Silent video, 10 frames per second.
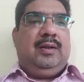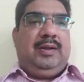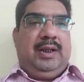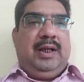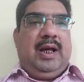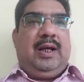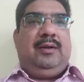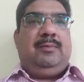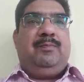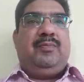They
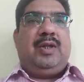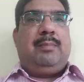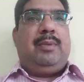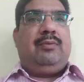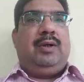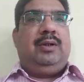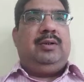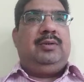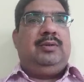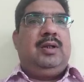are: number one,
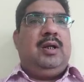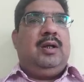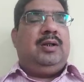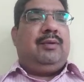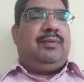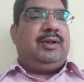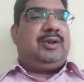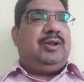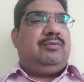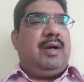the
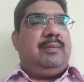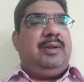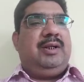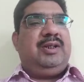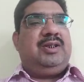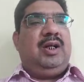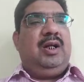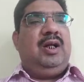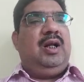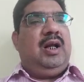first requirement is
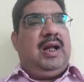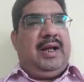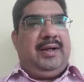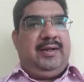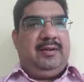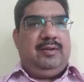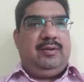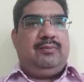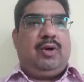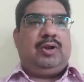the land.
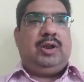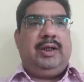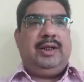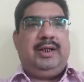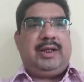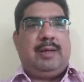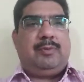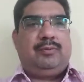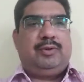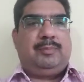For the any type
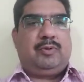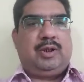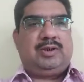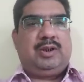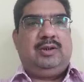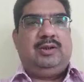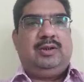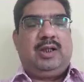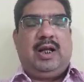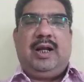of the production,
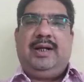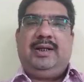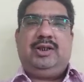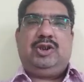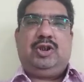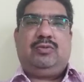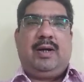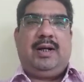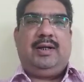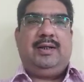the land is
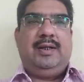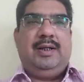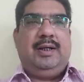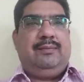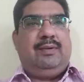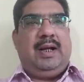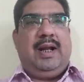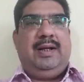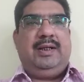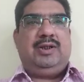required. If
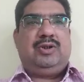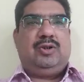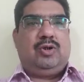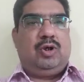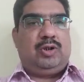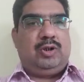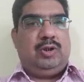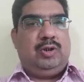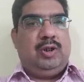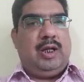land is not
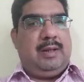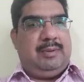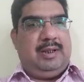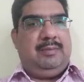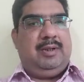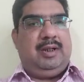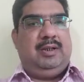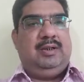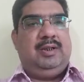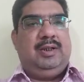
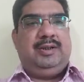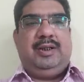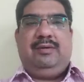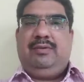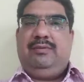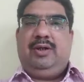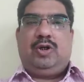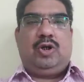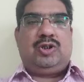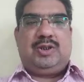available, then we will
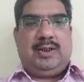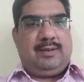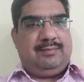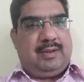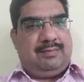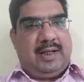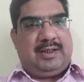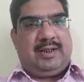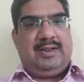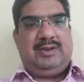not set up the
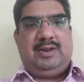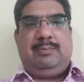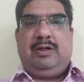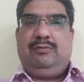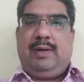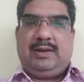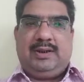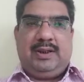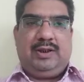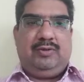factories, the
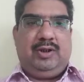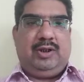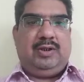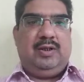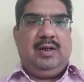manufacturing unit,